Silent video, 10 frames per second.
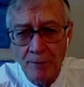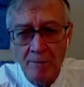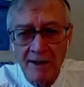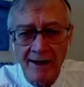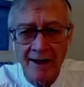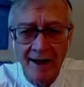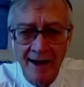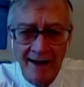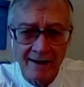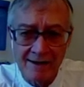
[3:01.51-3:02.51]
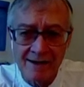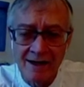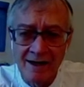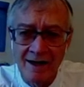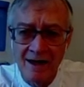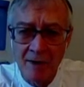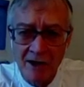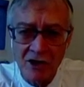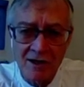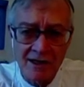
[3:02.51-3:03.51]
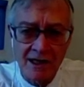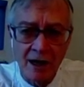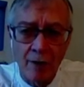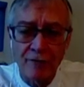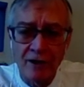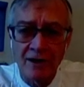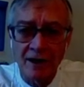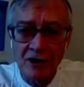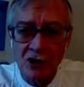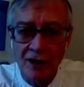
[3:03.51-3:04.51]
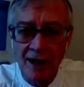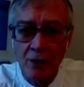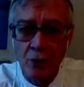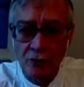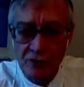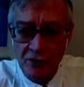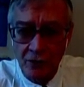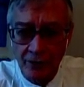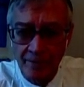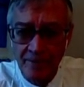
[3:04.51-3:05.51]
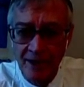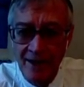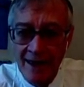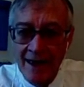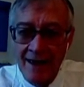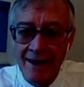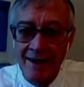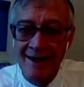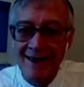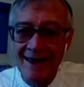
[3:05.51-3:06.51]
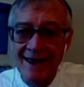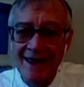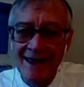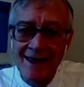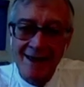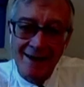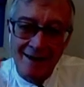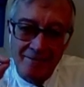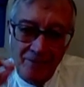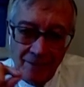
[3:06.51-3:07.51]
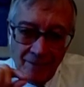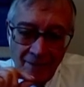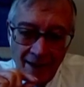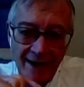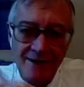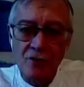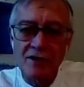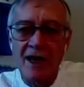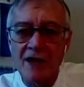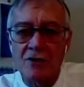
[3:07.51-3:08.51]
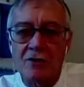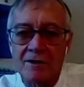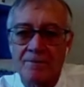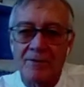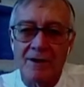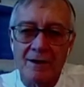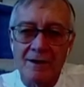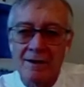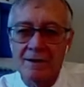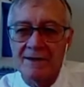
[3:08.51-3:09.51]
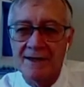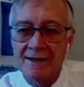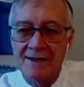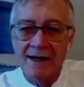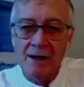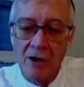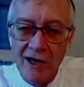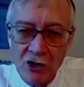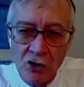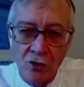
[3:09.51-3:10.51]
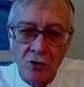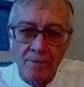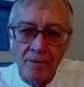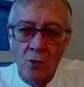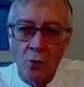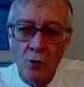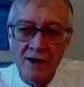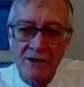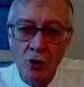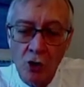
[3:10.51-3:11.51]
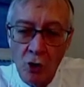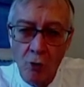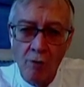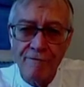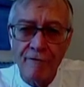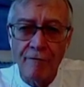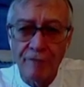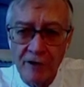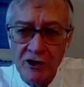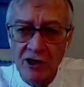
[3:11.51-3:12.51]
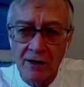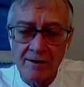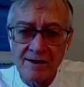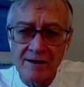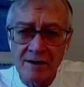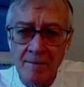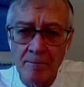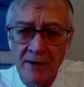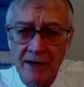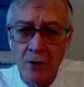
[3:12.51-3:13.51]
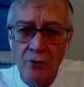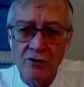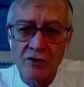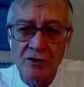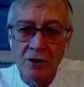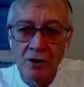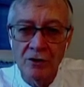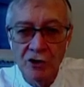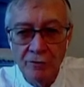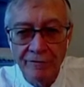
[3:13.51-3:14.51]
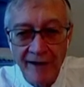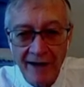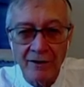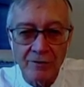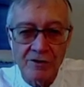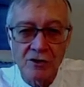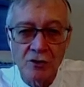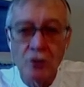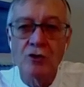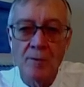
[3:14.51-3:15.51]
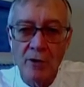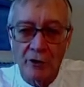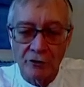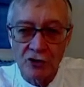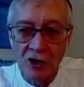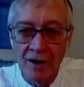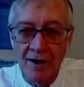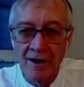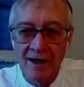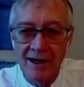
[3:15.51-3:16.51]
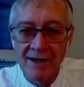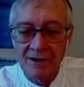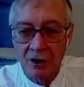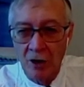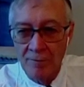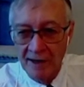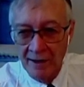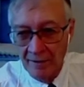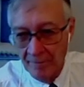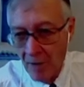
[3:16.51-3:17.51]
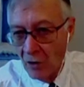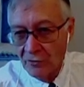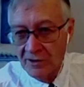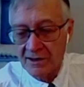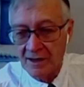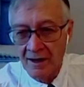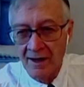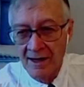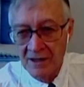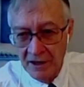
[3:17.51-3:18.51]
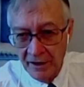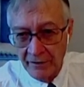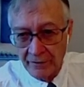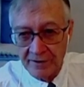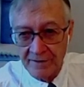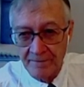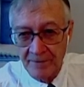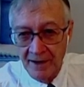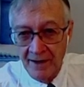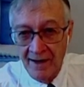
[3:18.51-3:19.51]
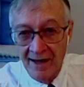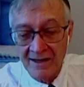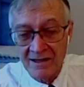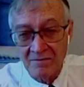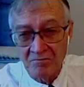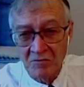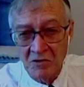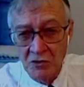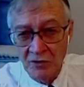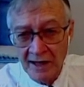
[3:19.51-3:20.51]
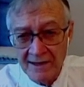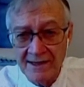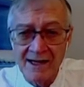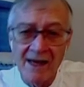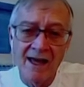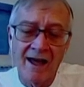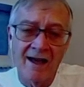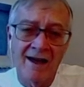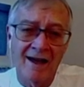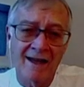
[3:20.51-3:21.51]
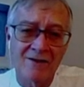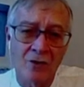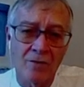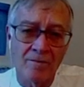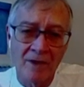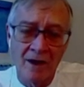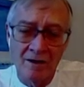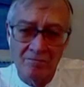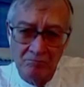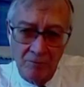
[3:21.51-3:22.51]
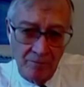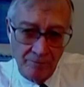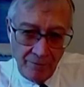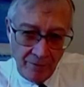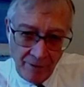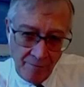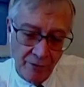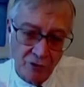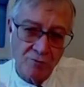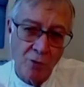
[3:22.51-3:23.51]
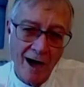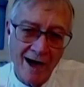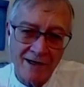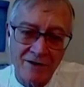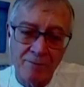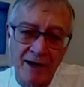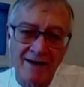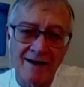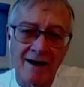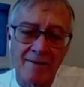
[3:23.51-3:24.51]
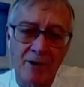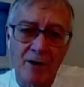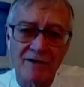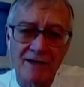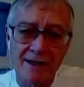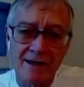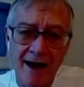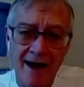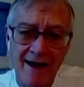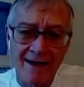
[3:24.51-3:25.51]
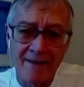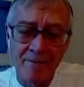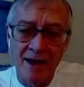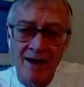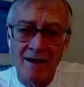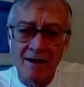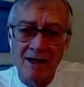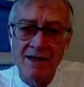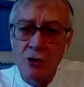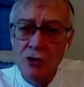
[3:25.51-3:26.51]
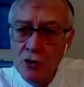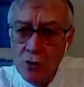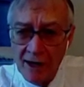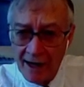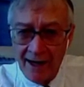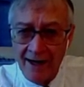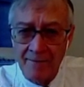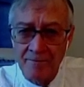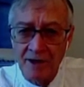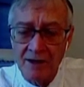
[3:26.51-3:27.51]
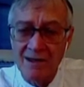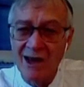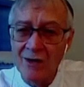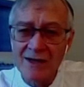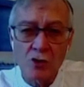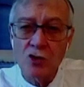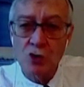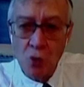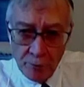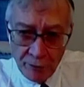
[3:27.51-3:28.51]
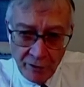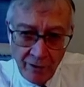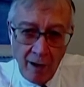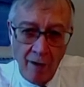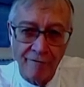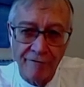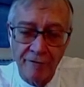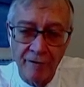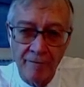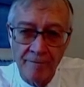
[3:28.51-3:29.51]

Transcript: public health emergency of international concern. He associated this declaration with a call for vigilance because new variants could emerge in the coming months and years. And you can see at the bottom right panel of this slide, in the UK, there is a soup of